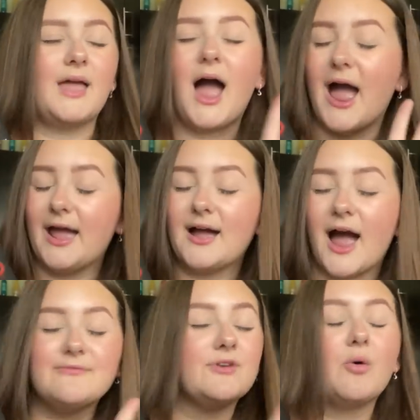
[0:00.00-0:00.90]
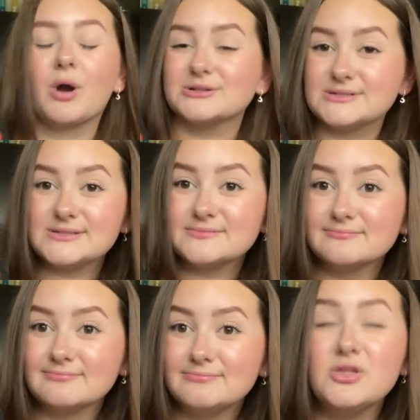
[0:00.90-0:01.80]
I have no words.
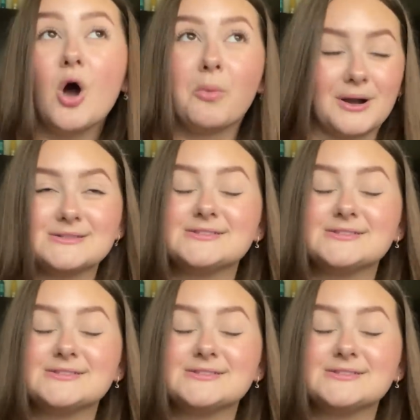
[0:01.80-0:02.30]
No words